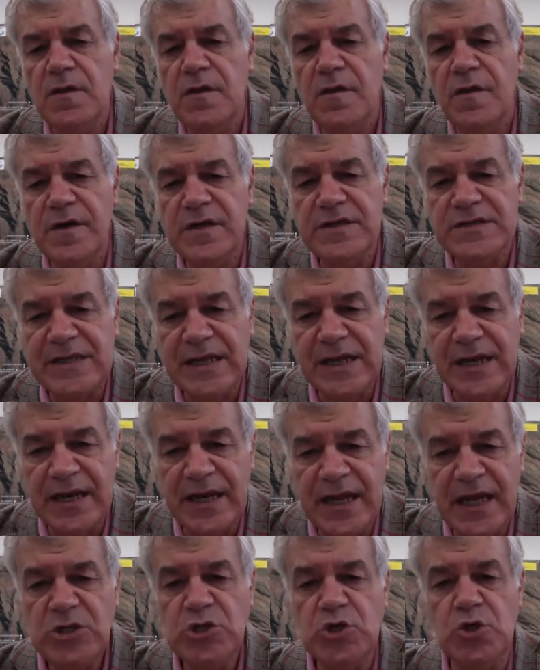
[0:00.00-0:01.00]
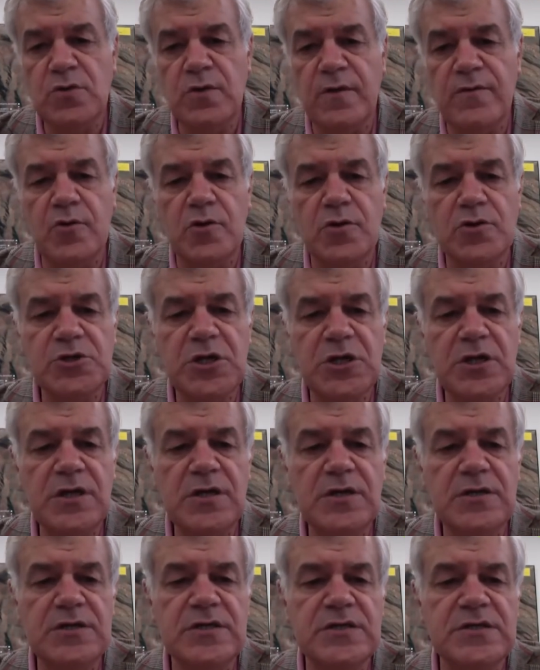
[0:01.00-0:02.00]
The salination of
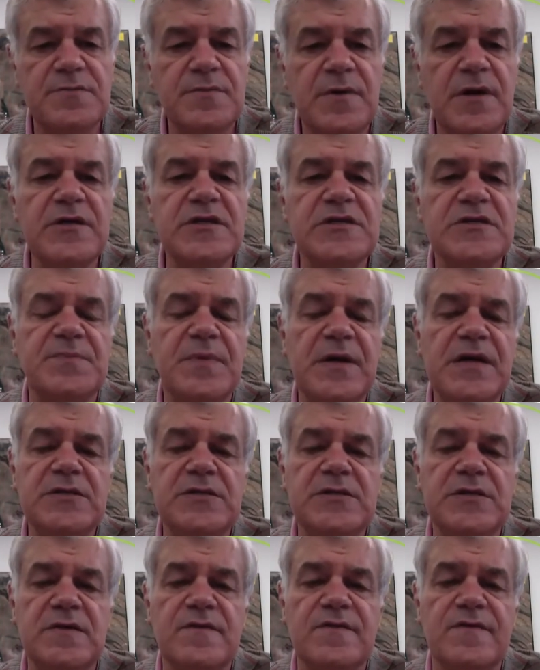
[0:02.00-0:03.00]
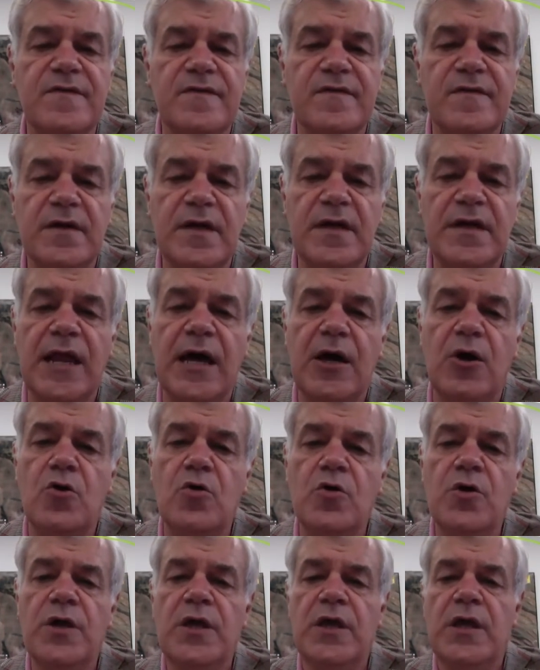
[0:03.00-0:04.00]
water is very expensive, and
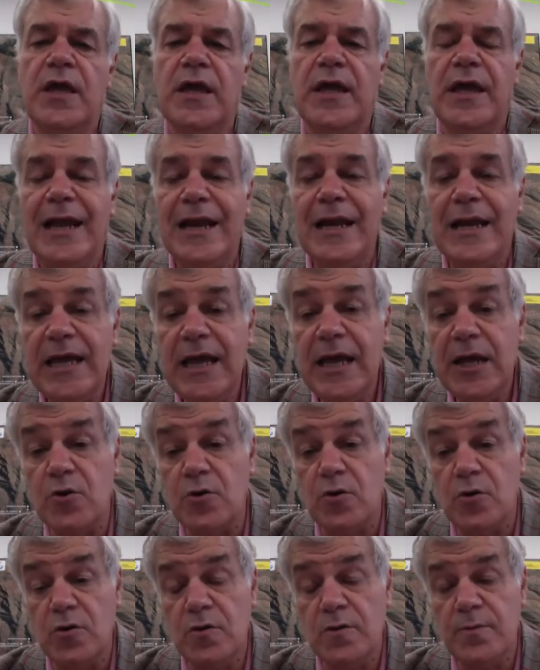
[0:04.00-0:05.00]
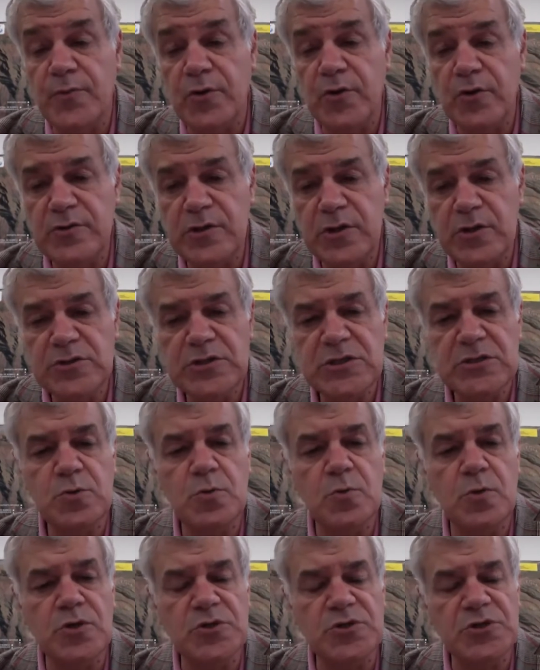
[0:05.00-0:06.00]
now El Hierro produces
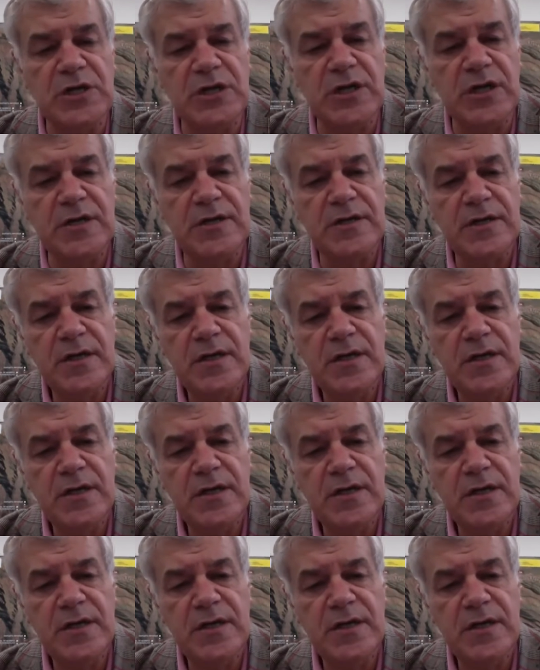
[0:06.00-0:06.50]
water